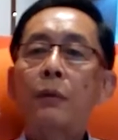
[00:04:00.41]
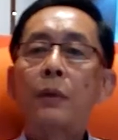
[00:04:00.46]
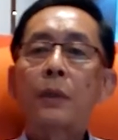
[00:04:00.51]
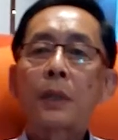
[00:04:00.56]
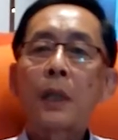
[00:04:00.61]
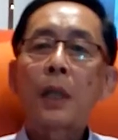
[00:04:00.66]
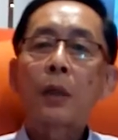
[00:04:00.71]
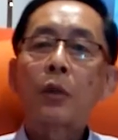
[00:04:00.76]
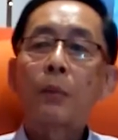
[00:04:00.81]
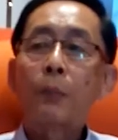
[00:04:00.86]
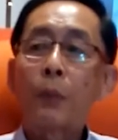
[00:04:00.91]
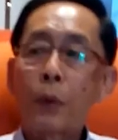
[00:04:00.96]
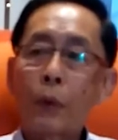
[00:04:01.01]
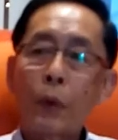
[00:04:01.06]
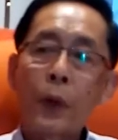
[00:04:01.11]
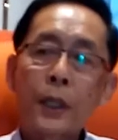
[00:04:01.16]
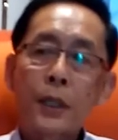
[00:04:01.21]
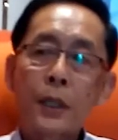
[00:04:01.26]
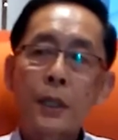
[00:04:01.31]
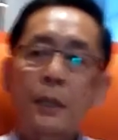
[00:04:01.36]
they will start to
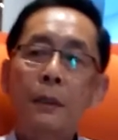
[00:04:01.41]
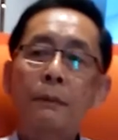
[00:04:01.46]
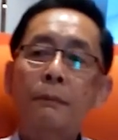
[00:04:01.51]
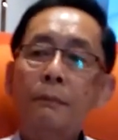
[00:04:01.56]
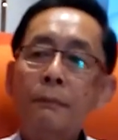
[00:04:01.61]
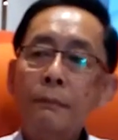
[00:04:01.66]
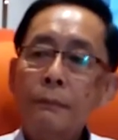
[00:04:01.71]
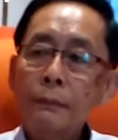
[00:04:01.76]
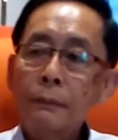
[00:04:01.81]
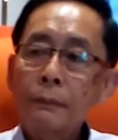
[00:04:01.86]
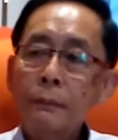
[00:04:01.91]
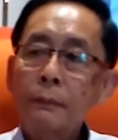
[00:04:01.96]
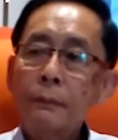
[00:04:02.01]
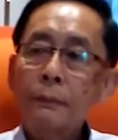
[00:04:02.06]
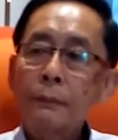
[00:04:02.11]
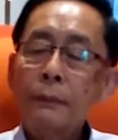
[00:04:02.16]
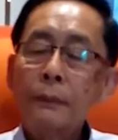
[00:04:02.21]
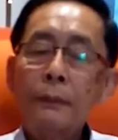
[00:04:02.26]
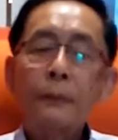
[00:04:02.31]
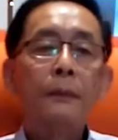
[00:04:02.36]
progress.
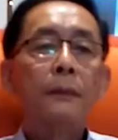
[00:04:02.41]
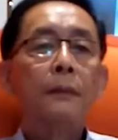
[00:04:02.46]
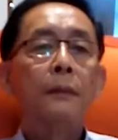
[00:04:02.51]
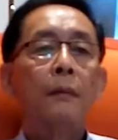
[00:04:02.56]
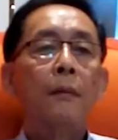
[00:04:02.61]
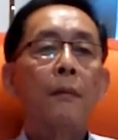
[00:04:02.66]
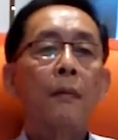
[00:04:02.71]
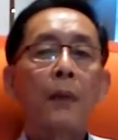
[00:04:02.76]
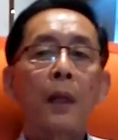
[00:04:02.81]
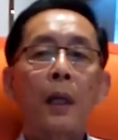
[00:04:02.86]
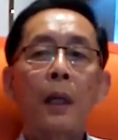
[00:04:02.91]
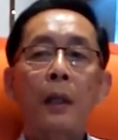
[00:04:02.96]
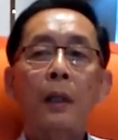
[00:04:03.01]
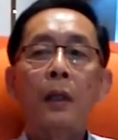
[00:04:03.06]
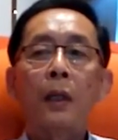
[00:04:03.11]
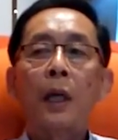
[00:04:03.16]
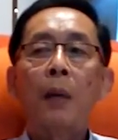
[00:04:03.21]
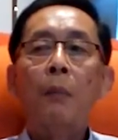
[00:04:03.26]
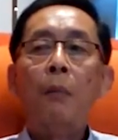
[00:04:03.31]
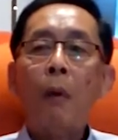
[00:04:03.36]
And
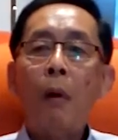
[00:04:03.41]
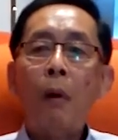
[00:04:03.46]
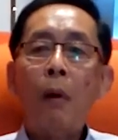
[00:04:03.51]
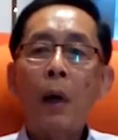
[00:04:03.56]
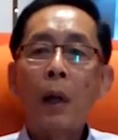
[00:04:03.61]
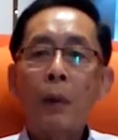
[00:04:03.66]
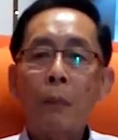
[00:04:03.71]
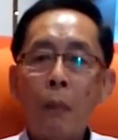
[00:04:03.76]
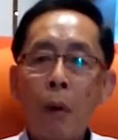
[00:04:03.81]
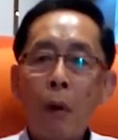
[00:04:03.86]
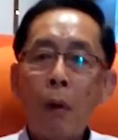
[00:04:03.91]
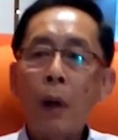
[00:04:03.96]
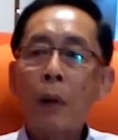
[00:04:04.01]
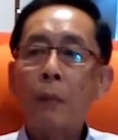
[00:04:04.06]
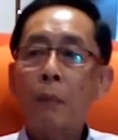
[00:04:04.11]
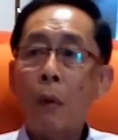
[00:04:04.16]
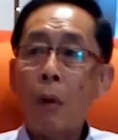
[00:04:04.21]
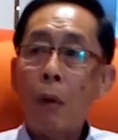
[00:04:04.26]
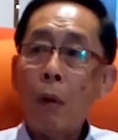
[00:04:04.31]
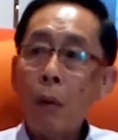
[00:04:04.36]
they get more and more
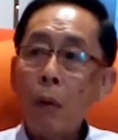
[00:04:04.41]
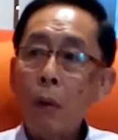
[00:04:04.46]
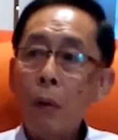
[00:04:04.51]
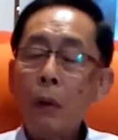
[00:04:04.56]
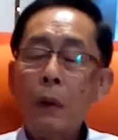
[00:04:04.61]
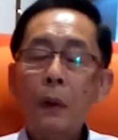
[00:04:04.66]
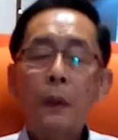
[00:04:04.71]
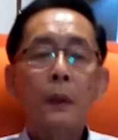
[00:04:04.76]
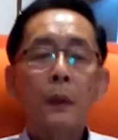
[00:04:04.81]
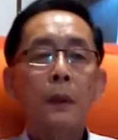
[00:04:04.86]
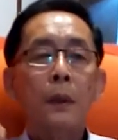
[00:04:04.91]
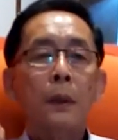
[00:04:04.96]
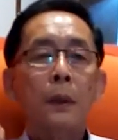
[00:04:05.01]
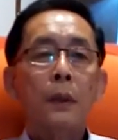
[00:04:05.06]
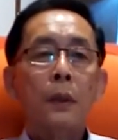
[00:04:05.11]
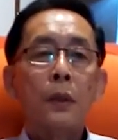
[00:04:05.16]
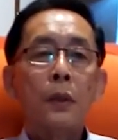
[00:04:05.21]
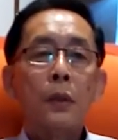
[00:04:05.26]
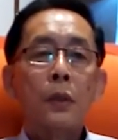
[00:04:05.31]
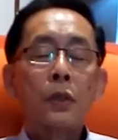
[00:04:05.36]
and more.
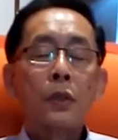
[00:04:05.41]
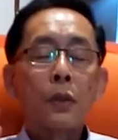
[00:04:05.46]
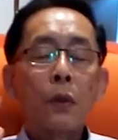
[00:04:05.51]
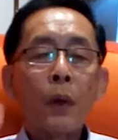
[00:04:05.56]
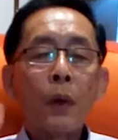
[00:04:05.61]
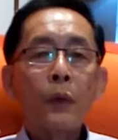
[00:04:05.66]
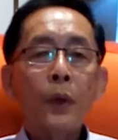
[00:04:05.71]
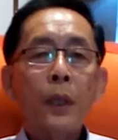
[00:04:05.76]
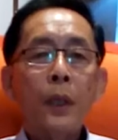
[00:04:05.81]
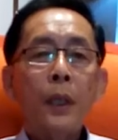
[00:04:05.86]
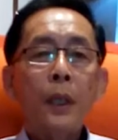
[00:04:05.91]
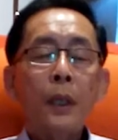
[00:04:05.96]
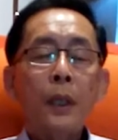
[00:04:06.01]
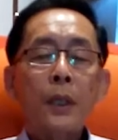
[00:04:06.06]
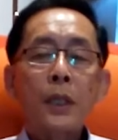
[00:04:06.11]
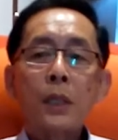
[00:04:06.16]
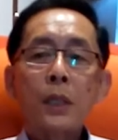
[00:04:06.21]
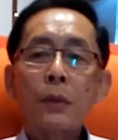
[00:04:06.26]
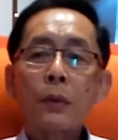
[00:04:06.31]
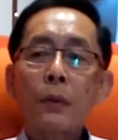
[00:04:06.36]
So what we did
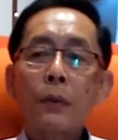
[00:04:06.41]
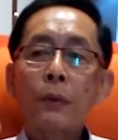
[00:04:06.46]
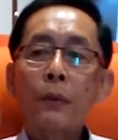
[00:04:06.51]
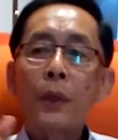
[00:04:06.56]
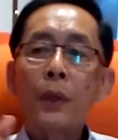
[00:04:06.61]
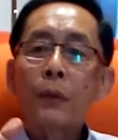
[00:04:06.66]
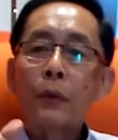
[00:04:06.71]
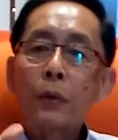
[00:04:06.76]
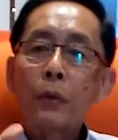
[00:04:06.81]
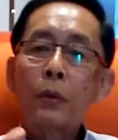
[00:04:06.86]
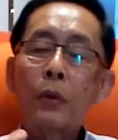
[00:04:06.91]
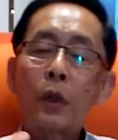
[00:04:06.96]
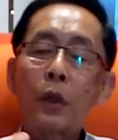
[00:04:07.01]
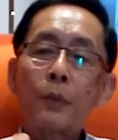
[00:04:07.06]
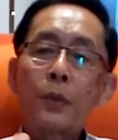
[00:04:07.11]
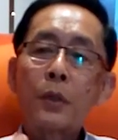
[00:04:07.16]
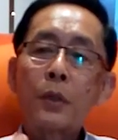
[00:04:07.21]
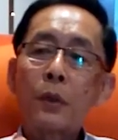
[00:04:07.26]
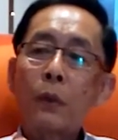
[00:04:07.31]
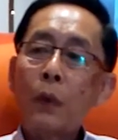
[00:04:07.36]
is, we have two
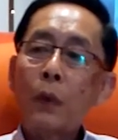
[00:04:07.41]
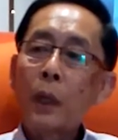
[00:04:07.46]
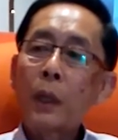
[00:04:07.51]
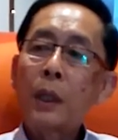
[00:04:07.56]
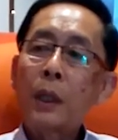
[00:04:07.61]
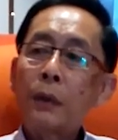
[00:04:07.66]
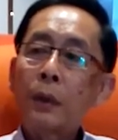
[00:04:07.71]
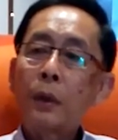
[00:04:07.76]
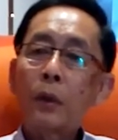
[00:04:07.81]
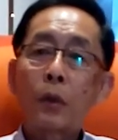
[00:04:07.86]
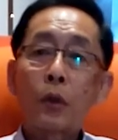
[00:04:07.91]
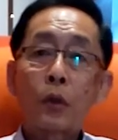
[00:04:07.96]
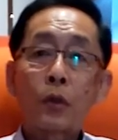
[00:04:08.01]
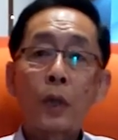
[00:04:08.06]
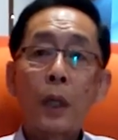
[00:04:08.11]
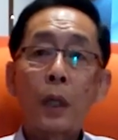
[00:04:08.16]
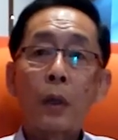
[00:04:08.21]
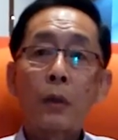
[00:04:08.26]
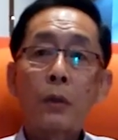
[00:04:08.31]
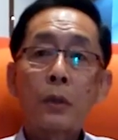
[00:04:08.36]
groups, one given
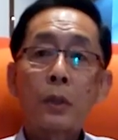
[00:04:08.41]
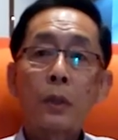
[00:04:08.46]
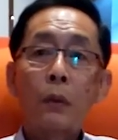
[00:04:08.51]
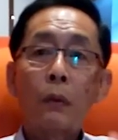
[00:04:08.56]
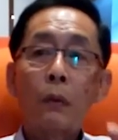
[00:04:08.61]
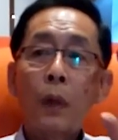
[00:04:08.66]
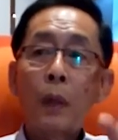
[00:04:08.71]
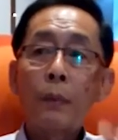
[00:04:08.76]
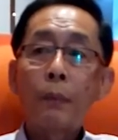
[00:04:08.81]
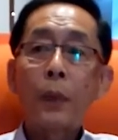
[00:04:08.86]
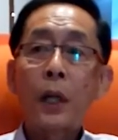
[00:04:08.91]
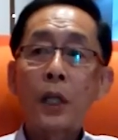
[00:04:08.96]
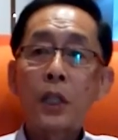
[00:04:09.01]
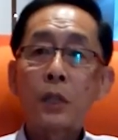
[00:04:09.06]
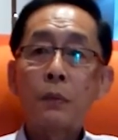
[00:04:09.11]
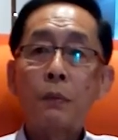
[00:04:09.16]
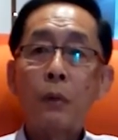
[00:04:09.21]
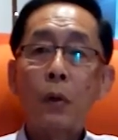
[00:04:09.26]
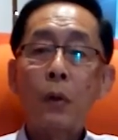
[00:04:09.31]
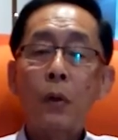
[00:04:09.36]
tocopherols, one
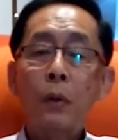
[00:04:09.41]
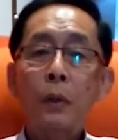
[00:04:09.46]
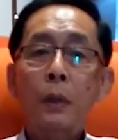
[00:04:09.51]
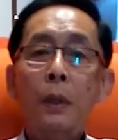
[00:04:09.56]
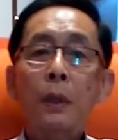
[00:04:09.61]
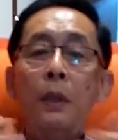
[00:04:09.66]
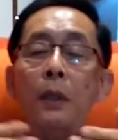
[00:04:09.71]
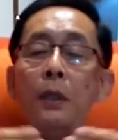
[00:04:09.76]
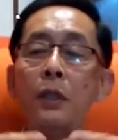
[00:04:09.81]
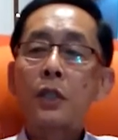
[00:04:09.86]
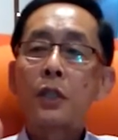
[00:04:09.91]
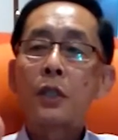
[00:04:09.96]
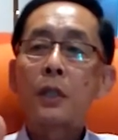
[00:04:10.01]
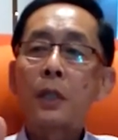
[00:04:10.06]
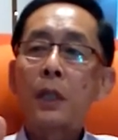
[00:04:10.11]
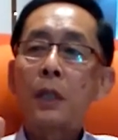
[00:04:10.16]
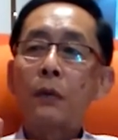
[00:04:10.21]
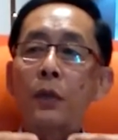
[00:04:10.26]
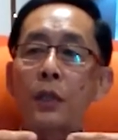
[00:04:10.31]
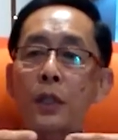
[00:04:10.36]
placebo.
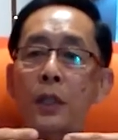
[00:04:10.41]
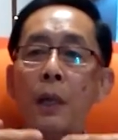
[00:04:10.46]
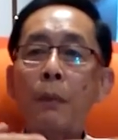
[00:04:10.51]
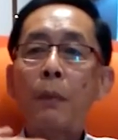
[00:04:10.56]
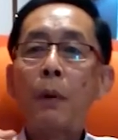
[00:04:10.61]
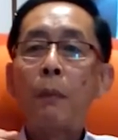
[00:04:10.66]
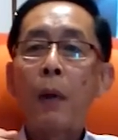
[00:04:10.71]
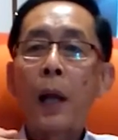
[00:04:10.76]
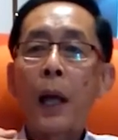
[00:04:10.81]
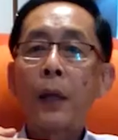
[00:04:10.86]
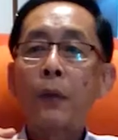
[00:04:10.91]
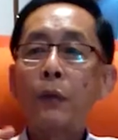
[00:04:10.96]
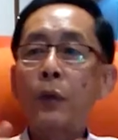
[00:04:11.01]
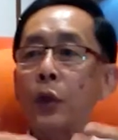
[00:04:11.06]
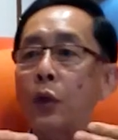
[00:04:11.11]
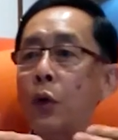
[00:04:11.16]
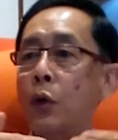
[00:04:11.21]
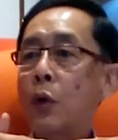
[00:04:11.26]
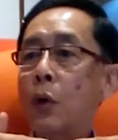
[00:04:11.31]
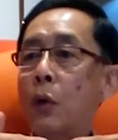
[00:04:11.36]
Study was double blind,
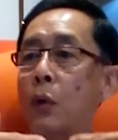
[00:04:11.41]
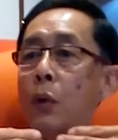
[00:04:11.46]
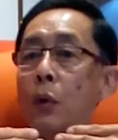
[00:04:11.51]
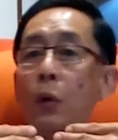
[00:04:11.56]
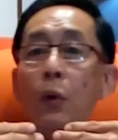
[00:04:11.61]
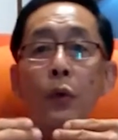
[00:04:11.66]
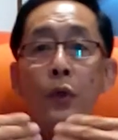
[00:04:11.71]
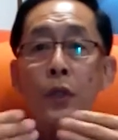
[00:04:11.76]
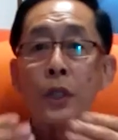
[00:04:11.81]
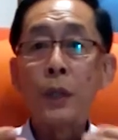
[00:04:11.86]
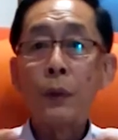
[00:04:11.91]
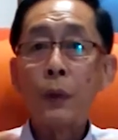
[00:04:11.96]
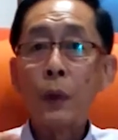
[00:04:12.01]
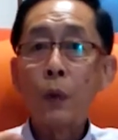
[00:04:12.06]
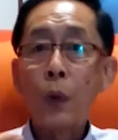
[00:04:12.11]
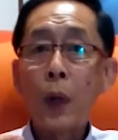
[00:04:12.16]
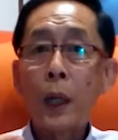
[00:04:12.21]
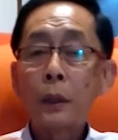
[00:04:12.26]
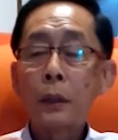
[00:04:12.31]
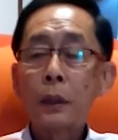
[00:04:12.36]
we don't know who is
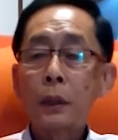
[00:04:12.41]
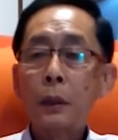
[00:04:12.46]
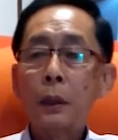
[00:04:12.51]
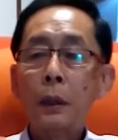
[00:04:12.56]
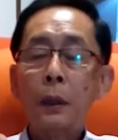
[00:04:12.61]
given what.